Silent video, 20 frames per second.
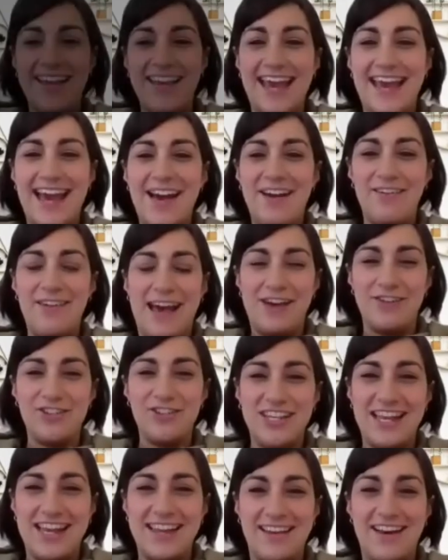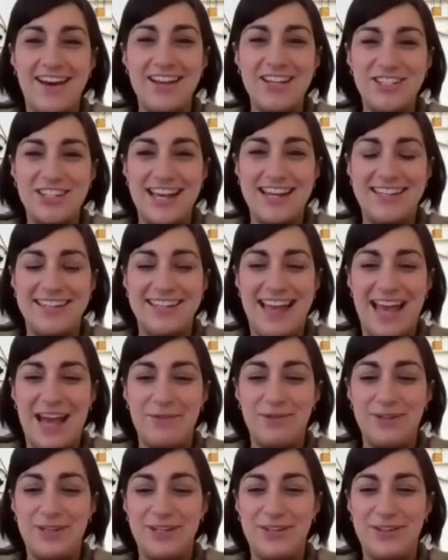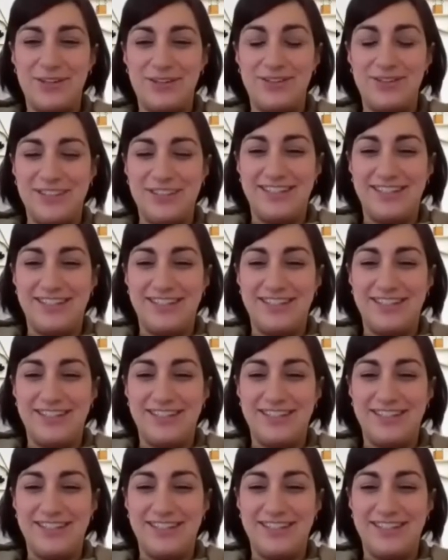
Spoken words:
Cal. Hi, Shannon. How are you?